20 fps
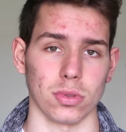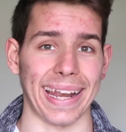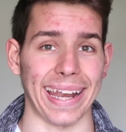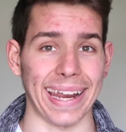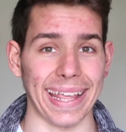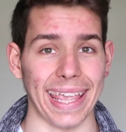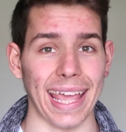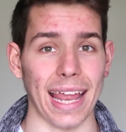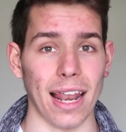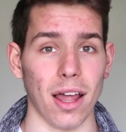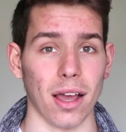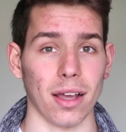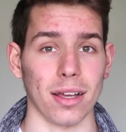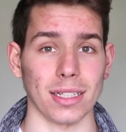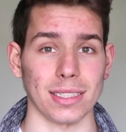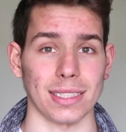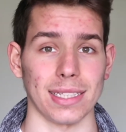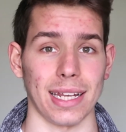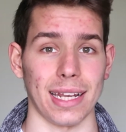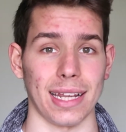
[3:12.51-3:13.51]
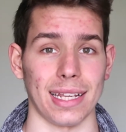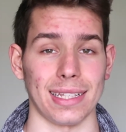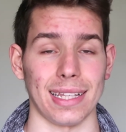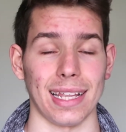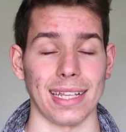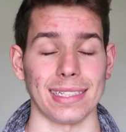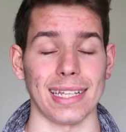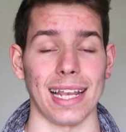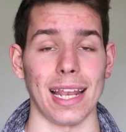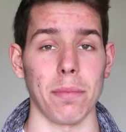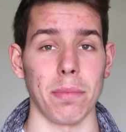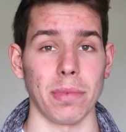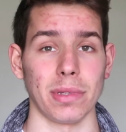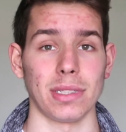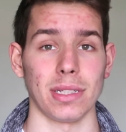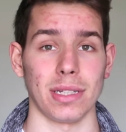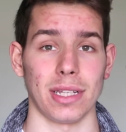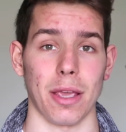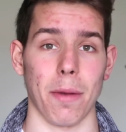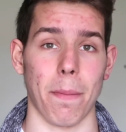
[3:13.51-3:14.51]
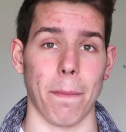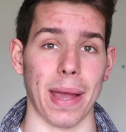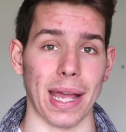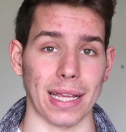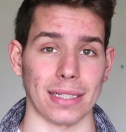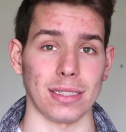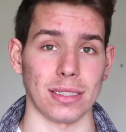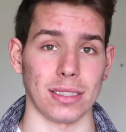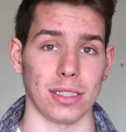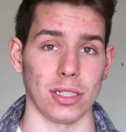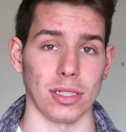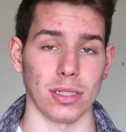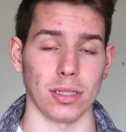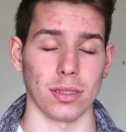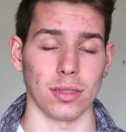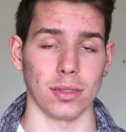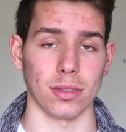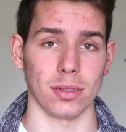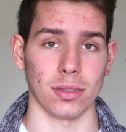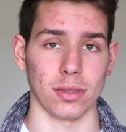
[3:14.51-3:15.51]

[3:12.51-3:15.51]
And again, like I said, there's a limited capacity.